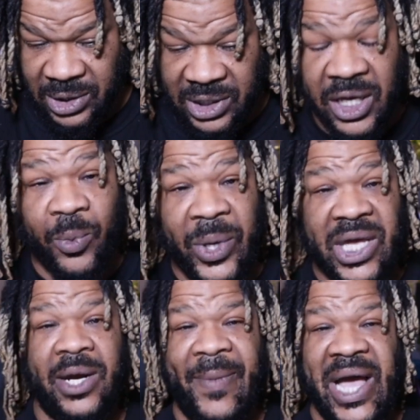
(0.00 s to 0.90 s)
we can
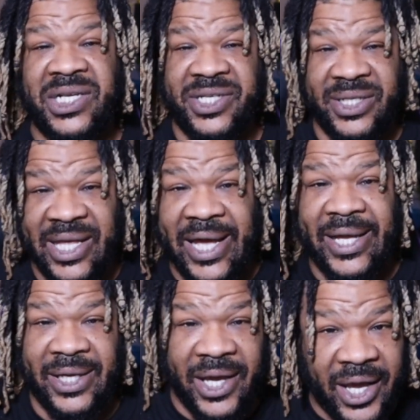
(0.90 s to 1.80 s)
imagine that
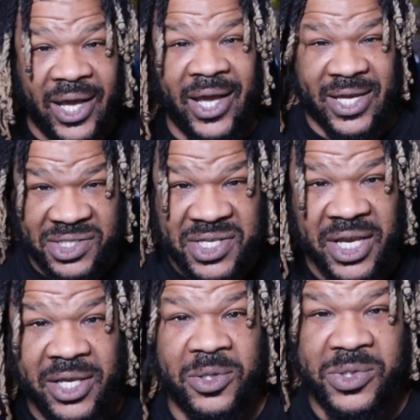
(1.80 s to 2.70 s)
it
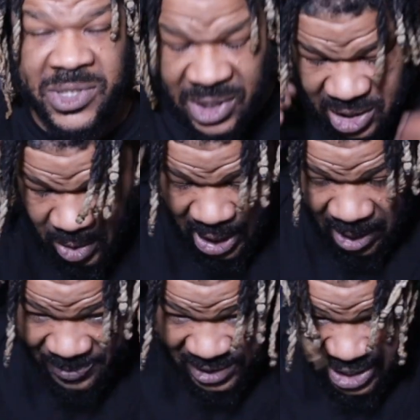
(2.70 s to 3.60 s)
continues to go up
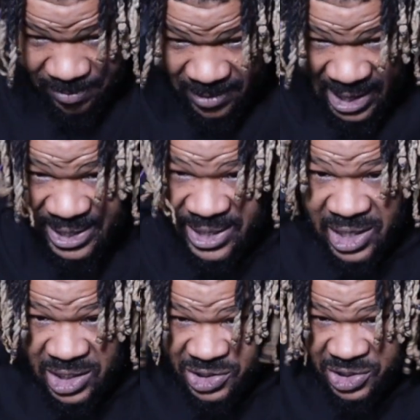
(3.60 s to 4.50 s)
and up, right?
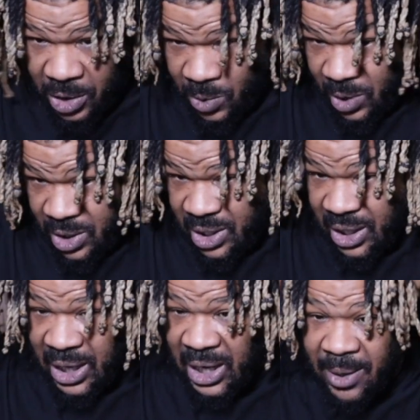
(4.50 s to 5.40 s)
So
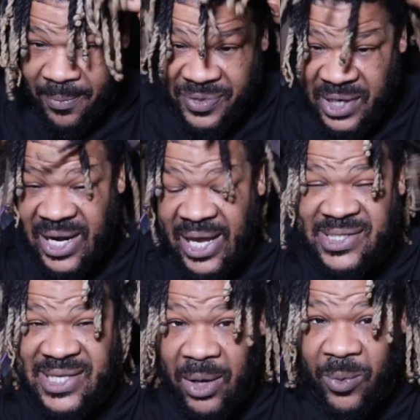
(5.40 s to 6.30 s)
um, the next
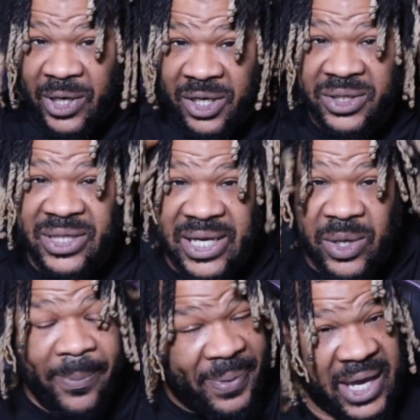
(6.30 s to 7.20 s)
set, what do you think it
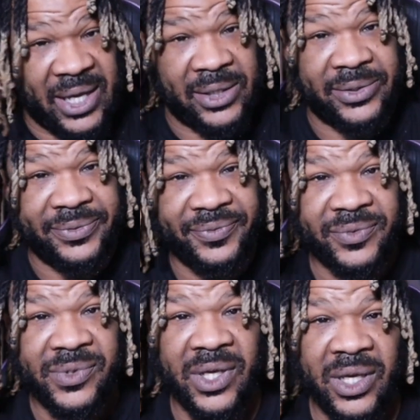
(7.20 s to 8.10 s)
would be?
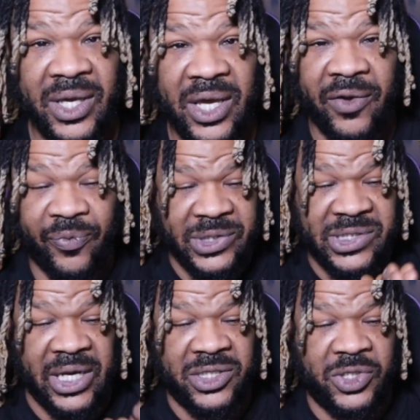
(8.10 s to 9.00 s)
If we
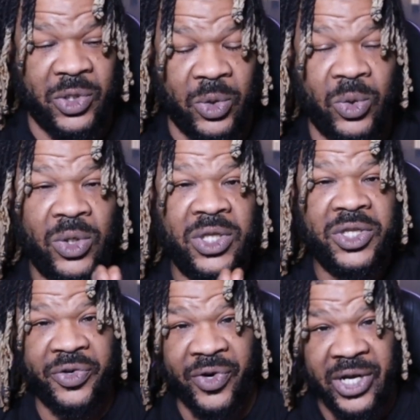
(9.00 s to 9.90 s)
say two,
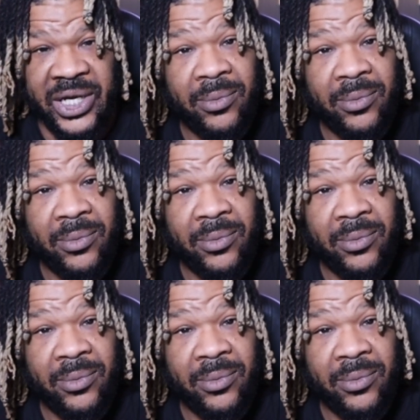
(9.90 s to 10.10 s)
three,